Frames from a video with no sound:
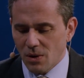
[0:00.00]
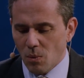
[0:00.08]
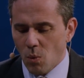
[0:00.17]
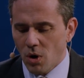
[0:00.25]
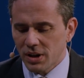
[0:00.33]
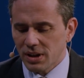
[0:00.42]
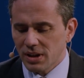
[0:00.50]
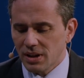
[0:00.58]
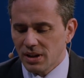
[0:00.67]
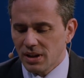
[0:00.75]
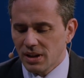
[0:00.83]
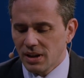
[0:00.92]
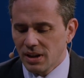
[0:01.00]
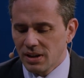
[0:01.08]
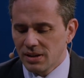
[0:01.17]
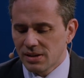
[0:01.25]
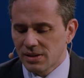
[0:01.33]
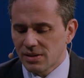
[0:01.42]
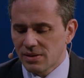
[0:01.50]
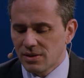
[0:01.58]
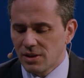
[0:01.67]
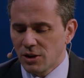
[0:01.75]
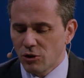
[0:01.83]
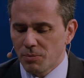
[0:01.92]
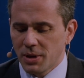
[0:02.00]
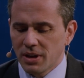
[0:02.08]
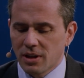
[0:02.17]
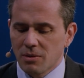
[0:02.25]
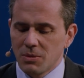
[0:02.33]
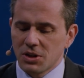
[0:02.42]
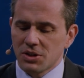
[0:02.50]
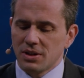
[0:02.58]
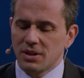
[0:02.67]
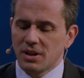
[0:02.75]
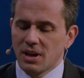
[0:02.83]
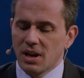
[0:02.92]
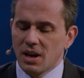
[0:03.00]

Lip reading: What is the European Commission